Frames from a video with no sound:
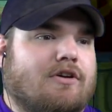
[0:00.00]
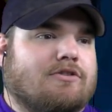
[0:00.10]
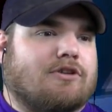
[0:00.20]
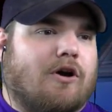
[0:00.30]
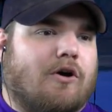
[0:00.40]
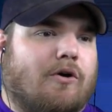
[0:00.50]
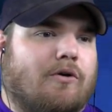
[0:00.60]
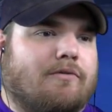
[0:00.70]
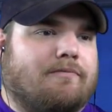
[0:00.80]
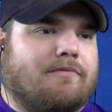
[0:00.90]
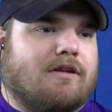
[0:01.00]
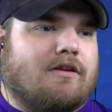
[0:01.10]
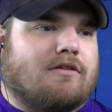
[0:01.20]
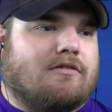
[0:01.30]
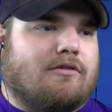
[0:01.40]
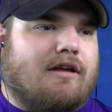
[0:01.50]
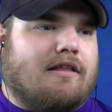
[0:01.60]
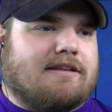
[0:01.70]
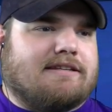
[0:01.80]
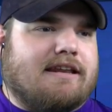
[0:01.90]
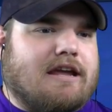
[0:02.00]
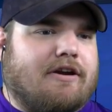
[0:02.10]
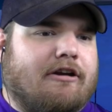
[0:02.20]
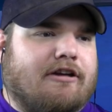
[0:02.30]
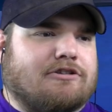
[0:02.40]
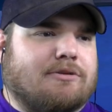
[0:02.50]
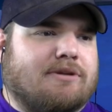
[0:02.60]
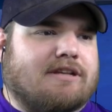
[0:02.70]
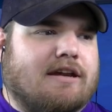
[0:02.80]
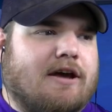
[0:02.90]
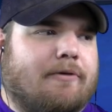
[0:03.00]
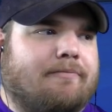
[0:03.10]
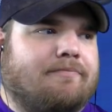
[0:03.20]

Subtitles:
So, nice seating area here. I just noticed that now.